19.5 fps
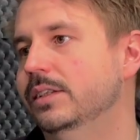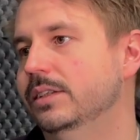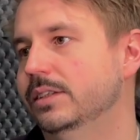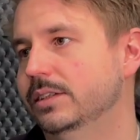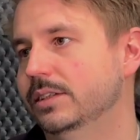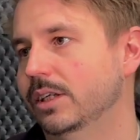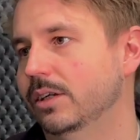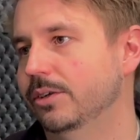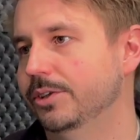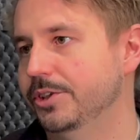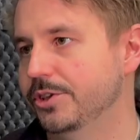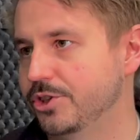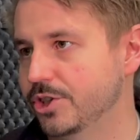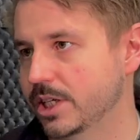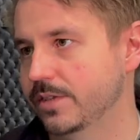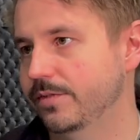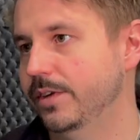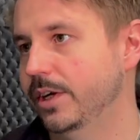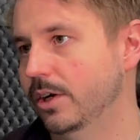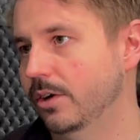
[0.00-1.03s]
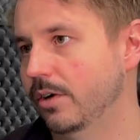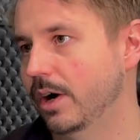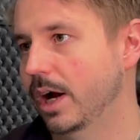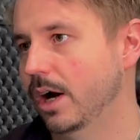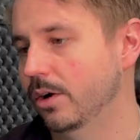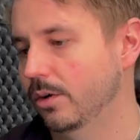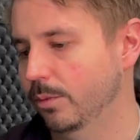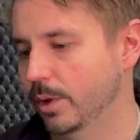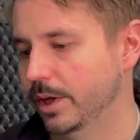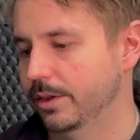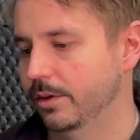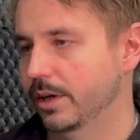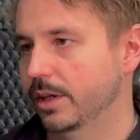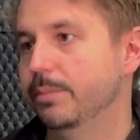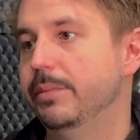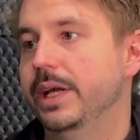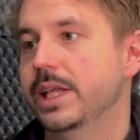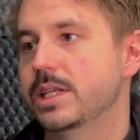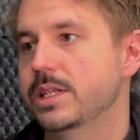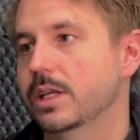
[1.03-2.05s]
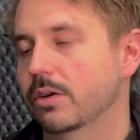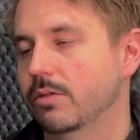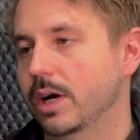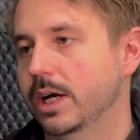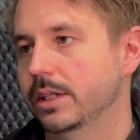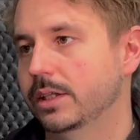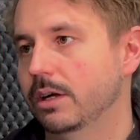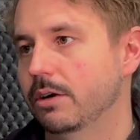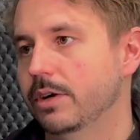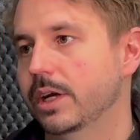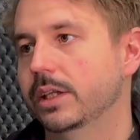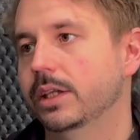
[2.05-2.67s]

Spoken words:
So you just figure out whether it meets the criteria